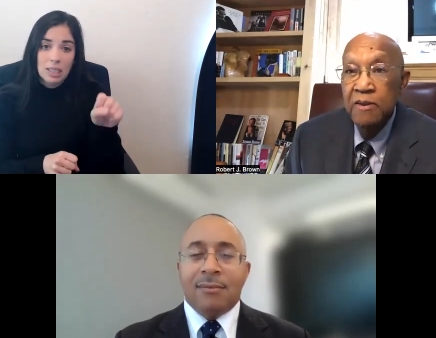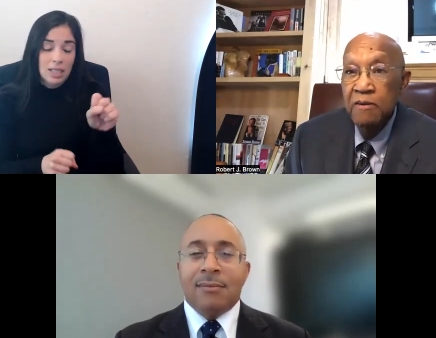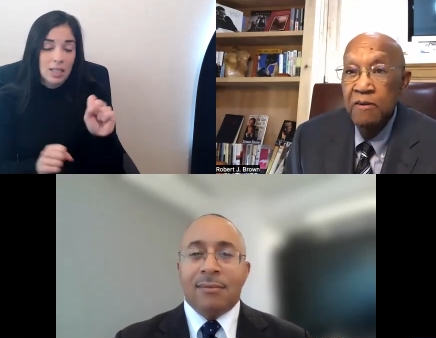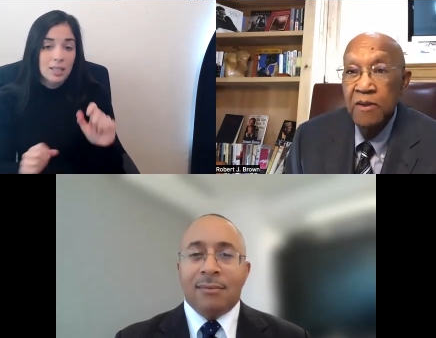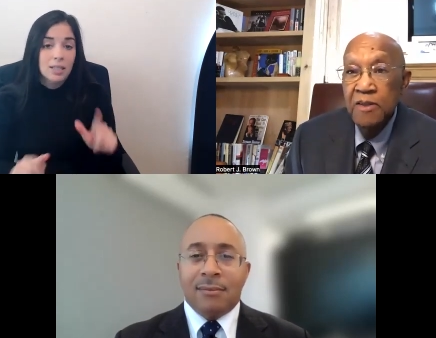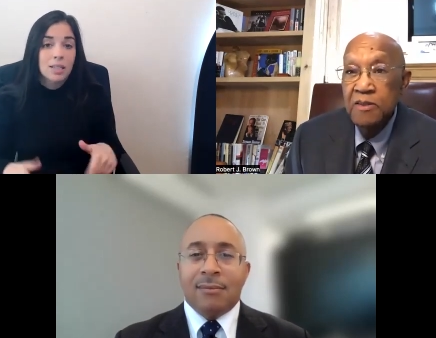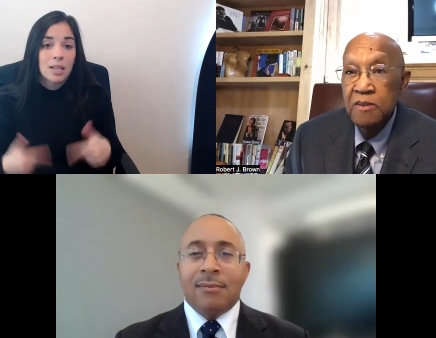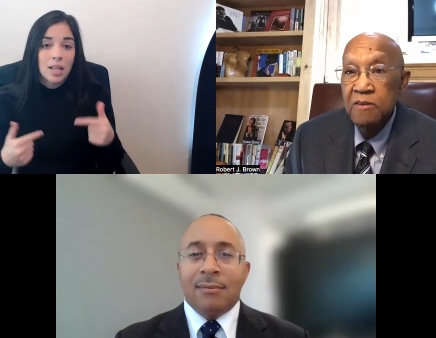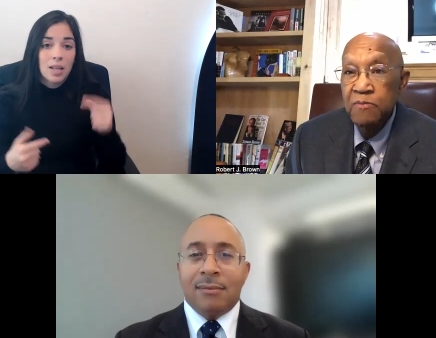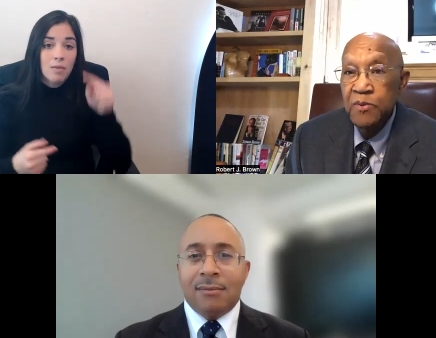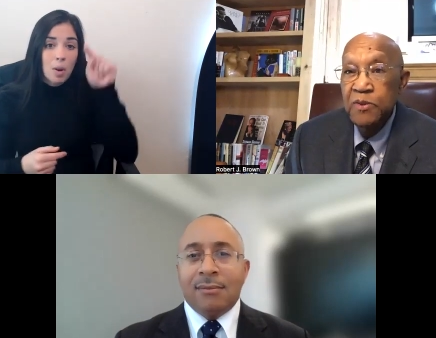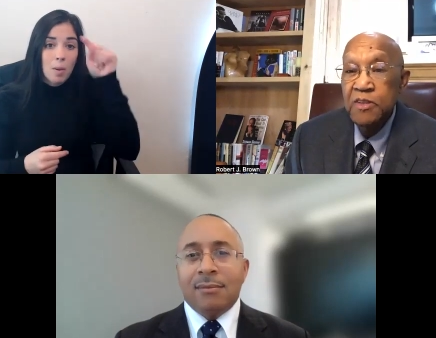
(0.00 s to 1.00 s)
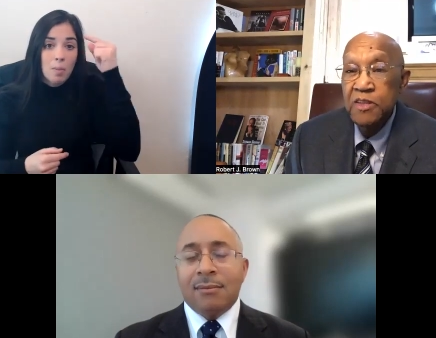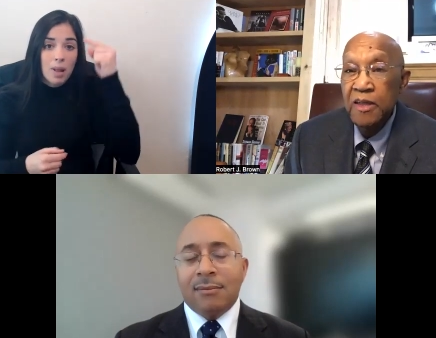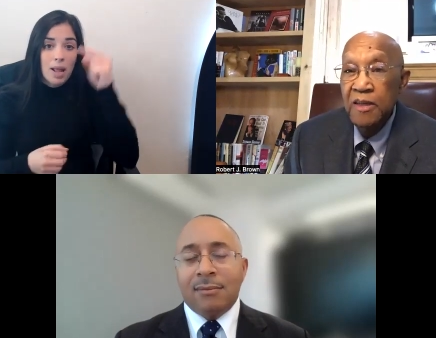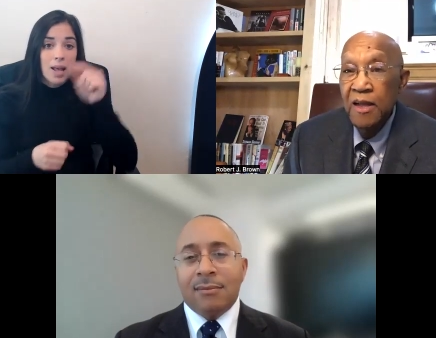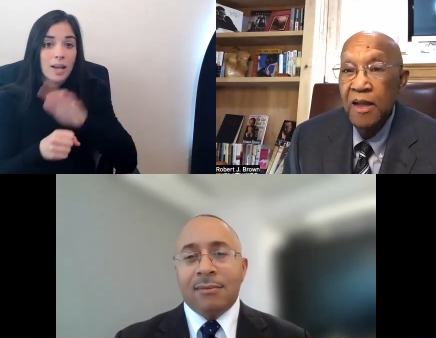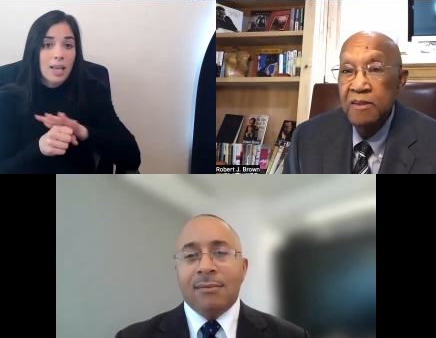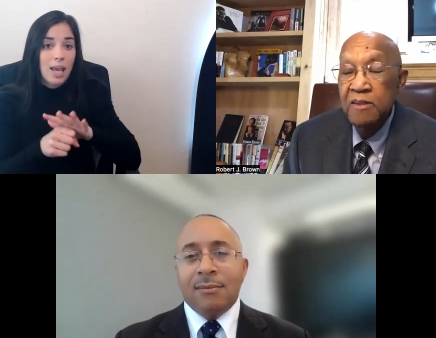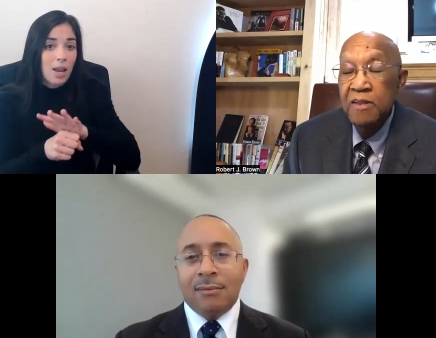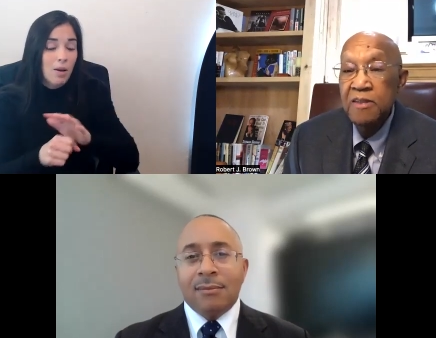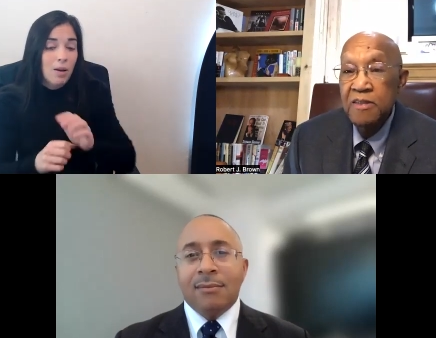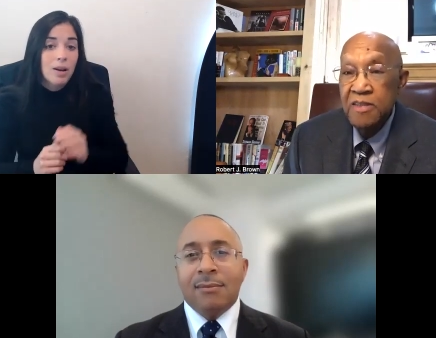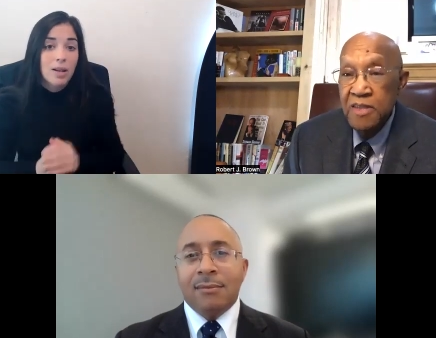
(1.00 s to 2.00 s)
Speaker 1: It wasn't particularly
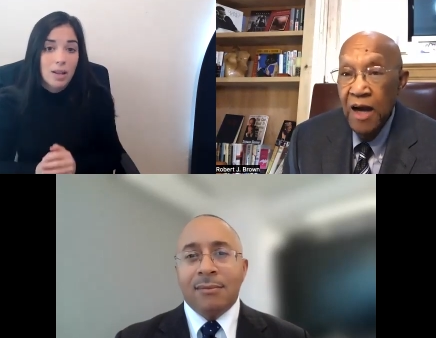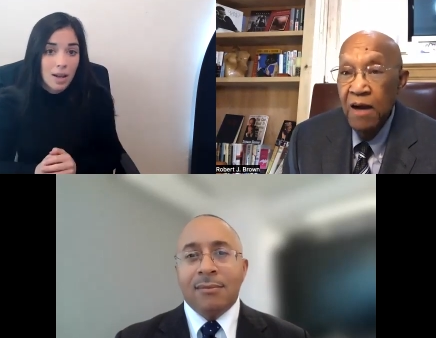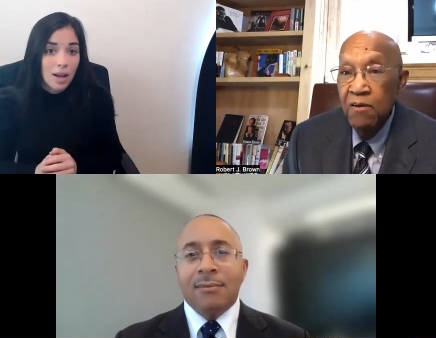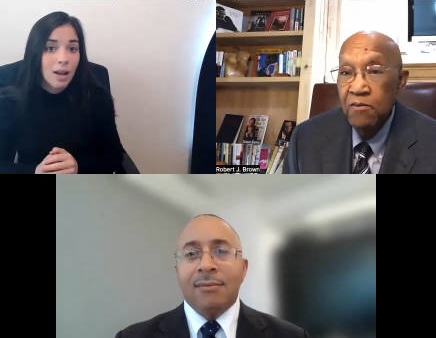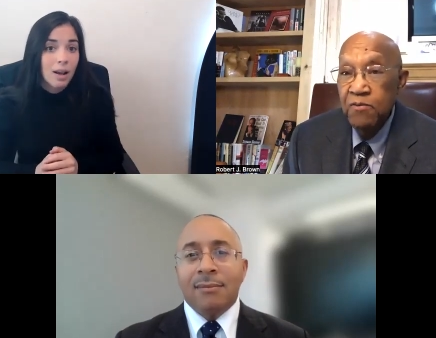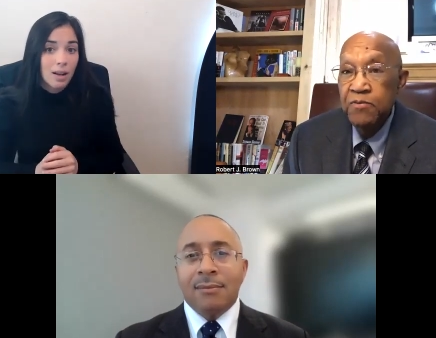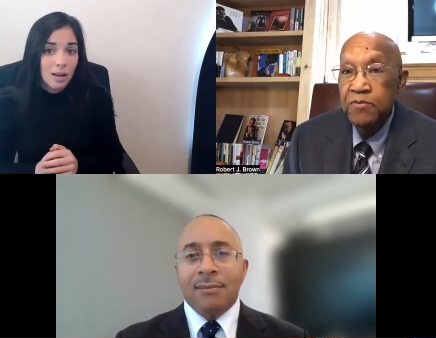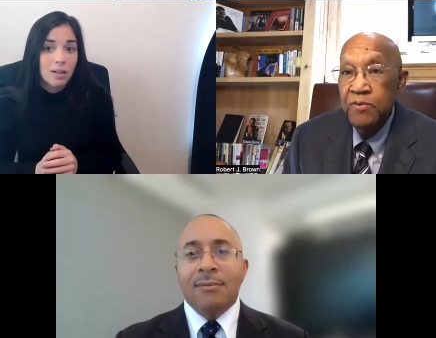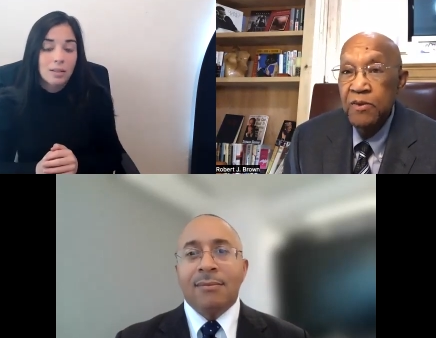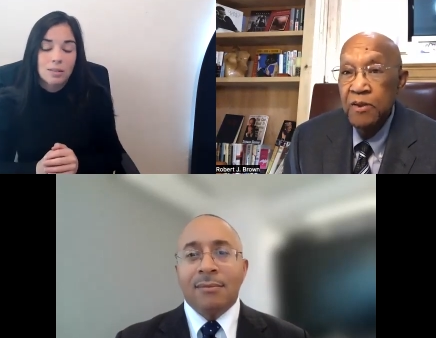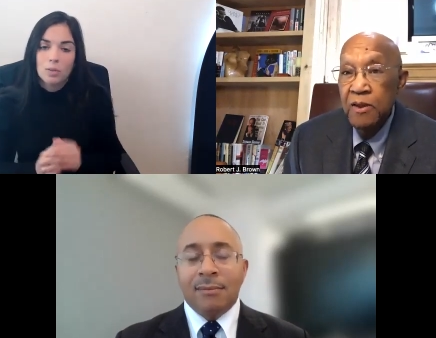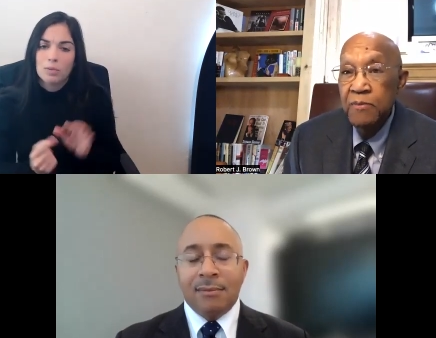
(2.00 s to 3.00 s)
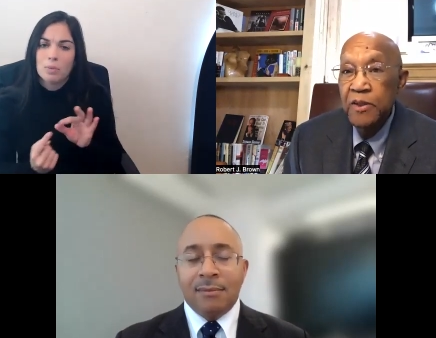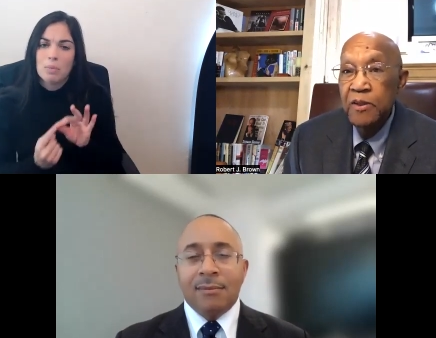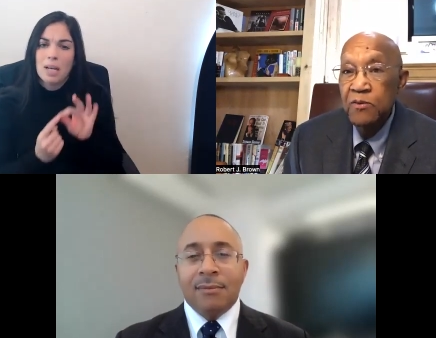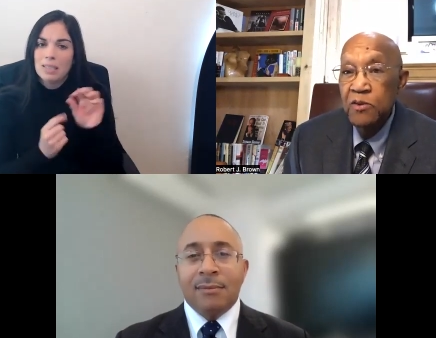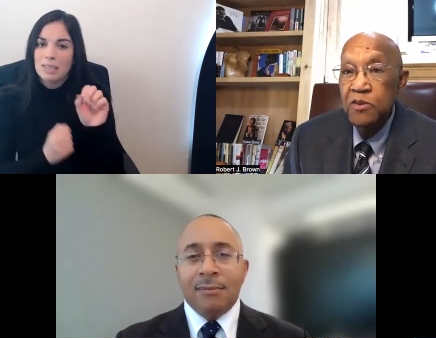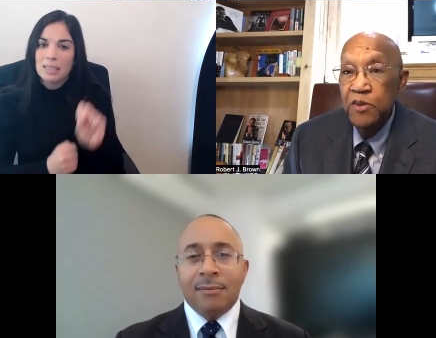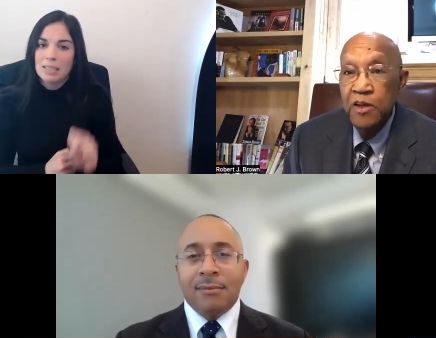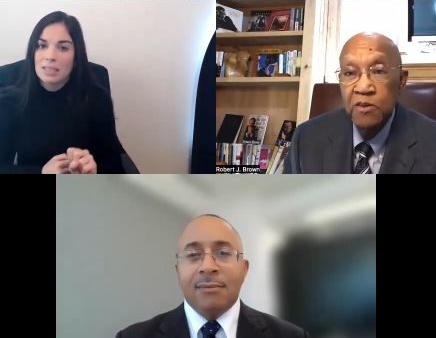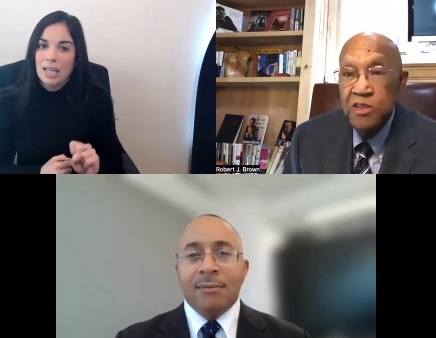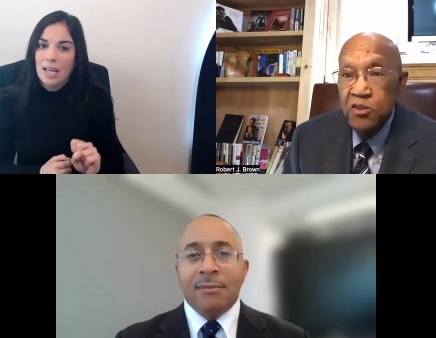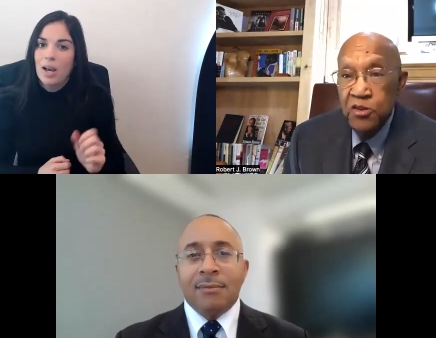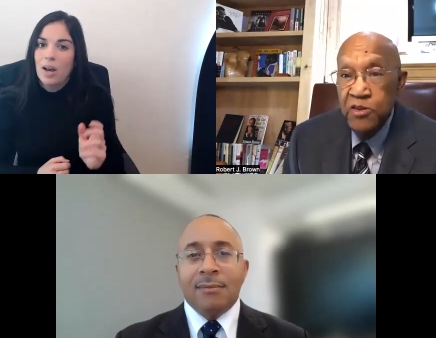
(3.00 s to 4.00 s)
in, the south. I mean, it was
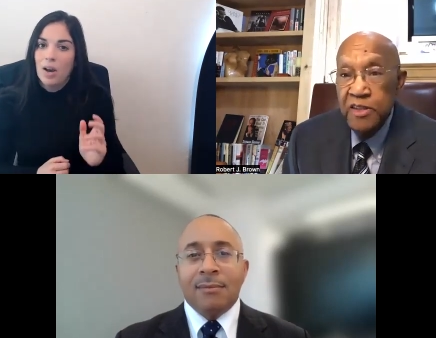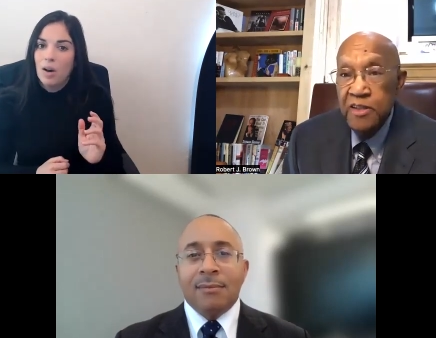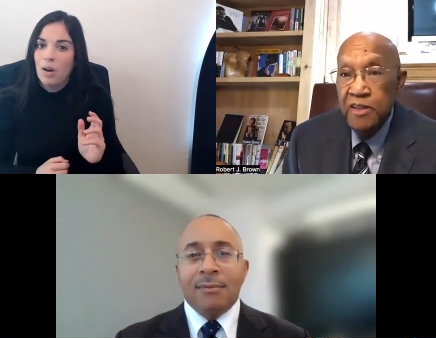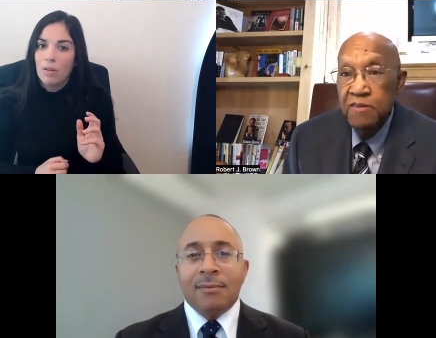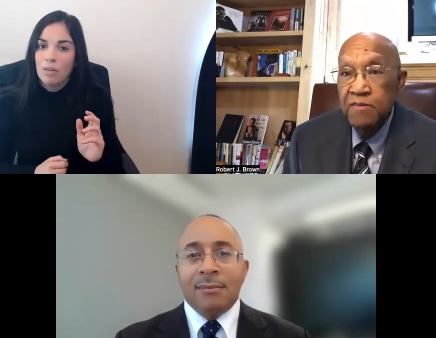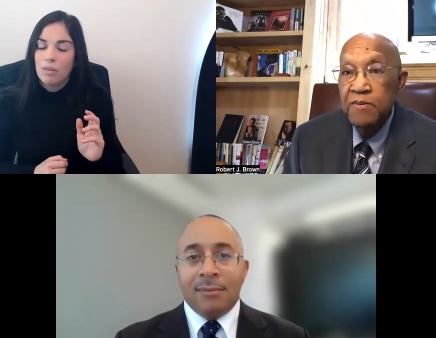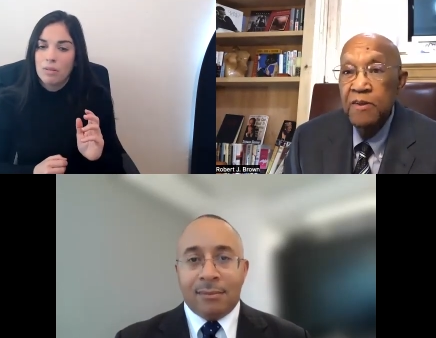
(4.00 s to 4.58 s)
very restricted.